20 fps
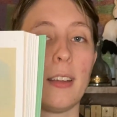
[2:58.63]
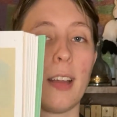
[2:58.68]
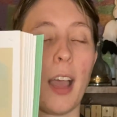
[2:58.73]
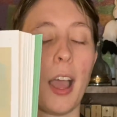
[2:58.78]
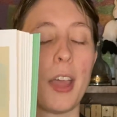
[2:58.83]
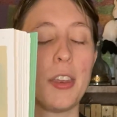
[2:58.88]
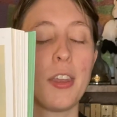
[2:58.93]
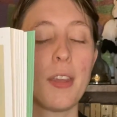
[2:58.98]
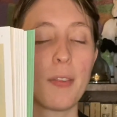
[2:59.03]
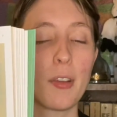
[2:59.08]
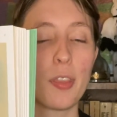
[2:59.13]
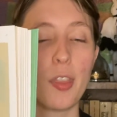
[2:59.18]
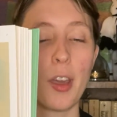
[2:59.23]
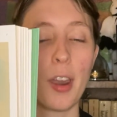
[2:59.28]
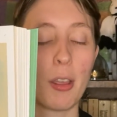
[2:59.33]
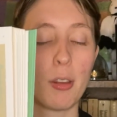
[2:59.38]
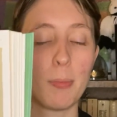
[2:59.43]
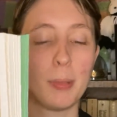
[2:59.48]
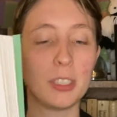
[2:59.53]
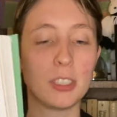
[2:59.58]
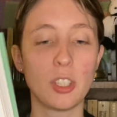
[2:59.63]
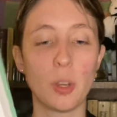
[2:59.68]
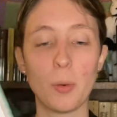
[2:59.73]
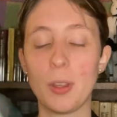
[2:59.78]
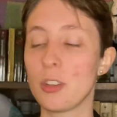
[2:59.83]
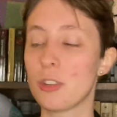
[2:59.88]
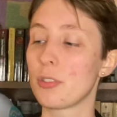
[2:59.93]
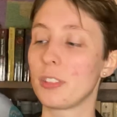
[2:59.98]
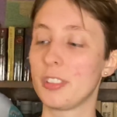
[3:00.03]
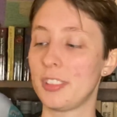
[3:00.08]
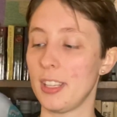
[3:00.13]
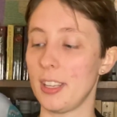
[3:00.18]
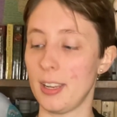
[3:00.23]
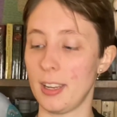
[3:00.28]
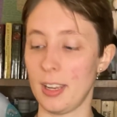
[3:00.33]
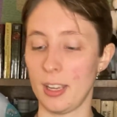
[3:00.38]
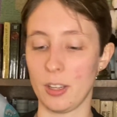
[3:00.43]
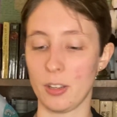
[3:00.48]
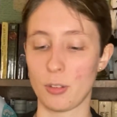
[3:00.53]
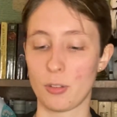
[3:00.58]
I never thought I would be so interested
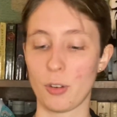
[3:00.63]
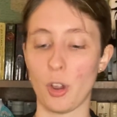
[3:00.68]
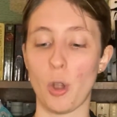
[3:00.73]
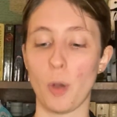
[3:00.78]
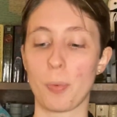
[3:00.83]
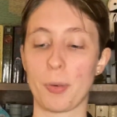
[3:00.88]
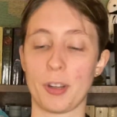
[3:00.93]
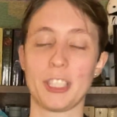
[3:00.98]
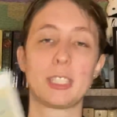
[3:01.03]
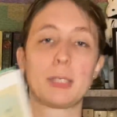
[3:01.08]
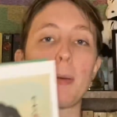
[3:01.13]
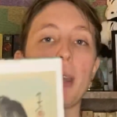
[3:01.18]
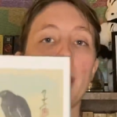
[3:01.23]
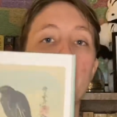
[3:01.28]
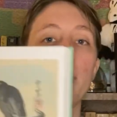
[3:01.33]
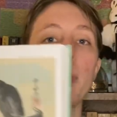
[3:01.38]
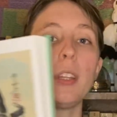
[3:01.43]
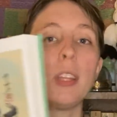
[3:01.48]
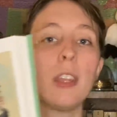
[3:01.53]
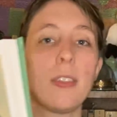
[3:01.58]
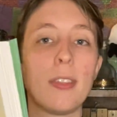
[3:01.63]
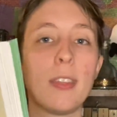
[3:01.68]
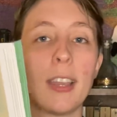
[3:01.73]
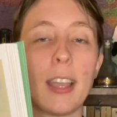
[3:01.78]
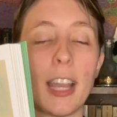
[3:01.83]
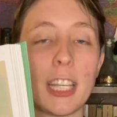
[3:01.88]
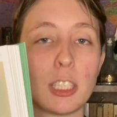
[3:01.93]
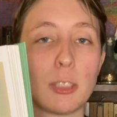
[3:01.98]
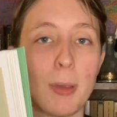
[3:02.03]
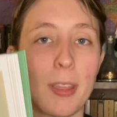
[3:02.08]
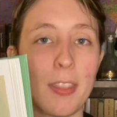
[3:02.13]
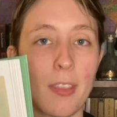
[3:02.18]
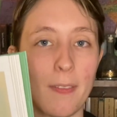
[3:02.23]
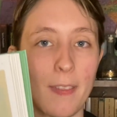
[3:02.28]
in crow prints, but I really think I spent the